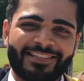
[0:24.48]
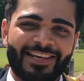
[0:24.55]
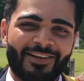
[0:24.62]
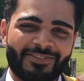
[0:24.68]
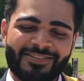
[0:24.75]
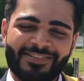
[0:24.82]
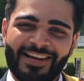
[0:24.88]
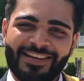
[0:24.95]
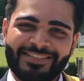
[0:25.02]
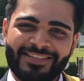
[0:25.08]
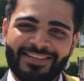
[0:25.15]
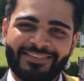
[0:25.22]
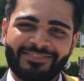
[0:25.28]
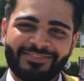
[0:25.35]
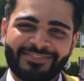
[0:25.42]
Keele
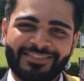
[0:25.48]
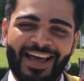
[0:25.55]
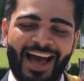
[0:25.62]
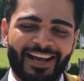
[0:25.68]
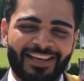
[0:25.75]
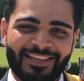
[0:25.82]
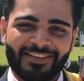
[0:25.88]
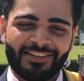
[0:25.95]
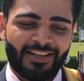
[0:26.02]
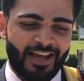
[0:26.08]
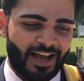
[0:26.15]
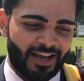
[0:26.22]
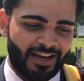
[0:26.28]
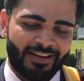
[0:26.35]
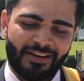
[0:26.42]
Society, Hat Keele,
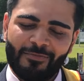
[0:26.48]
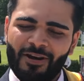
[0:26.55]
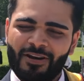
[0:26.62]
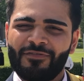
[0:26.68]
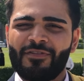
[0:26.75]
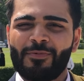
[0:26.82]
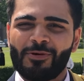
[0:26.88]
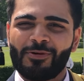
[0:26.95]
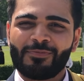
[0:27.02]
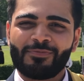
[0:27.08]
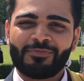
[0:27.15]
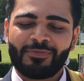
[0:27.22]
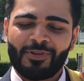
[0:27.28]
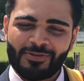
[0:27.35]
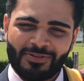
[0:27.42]
and American Football.
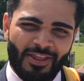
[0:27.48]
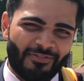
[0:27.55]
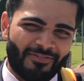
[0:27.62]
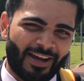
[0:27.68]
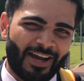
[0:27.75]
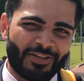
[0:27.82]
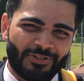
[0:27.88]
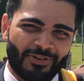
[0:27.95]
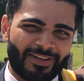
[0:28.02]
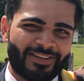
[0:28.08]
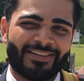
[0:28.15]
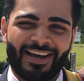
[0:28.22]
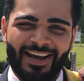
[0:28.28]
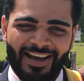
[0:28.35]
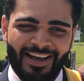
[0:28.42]
Those are the three I
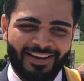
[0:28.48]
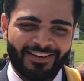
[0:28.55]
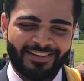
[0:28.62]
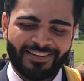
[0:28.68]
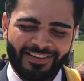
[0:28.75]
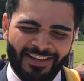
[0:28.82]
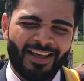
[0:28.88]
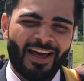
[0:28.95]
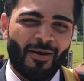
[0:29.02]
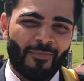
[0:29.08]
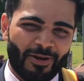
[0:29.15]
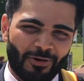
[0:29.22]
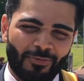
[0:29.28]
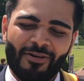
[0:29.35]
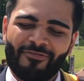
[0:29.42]
joined and
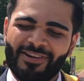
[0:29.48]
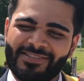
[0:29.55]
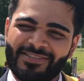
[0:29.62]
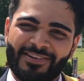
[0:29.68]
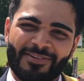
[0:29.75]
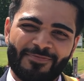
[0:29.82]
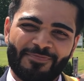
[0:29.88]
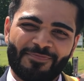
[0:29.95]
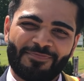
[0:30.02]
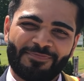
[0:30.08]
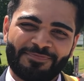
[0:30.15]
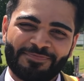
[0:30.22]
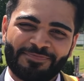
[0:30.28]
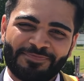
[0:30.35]
made all my friends there.